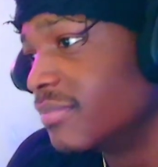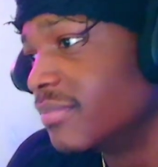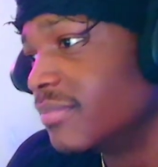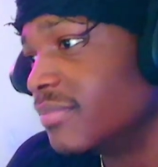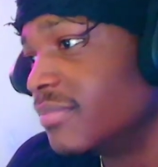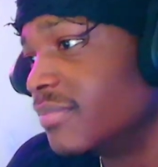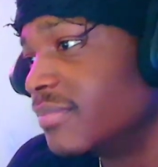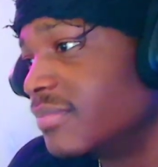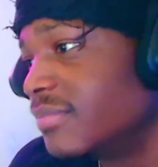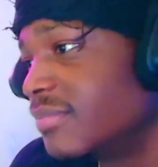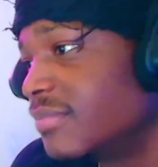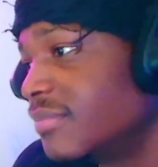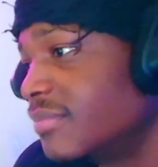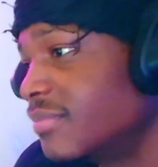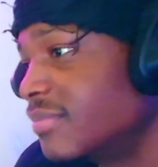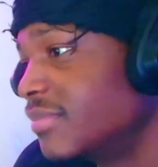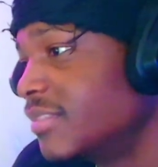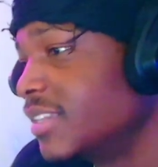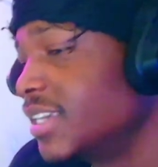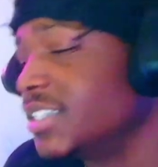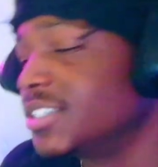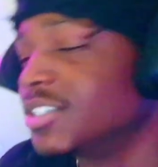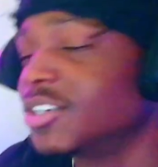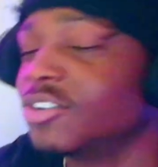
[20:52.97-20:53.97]
Yeah.
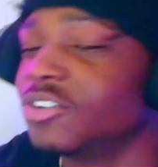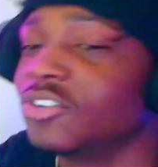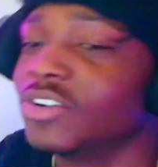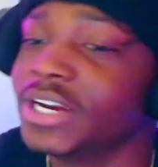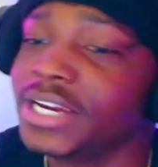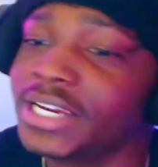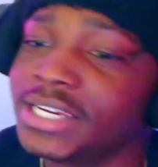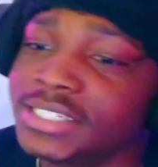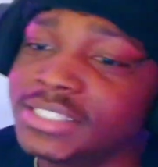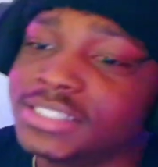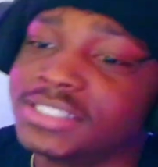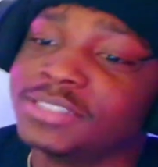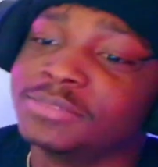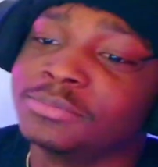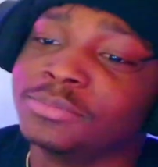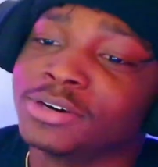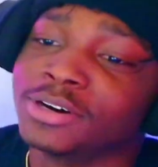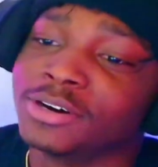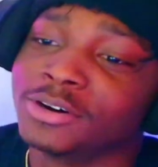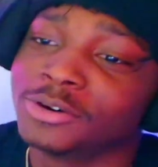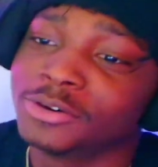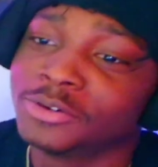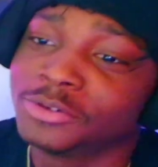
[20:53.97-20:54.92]
That's crazy, bro.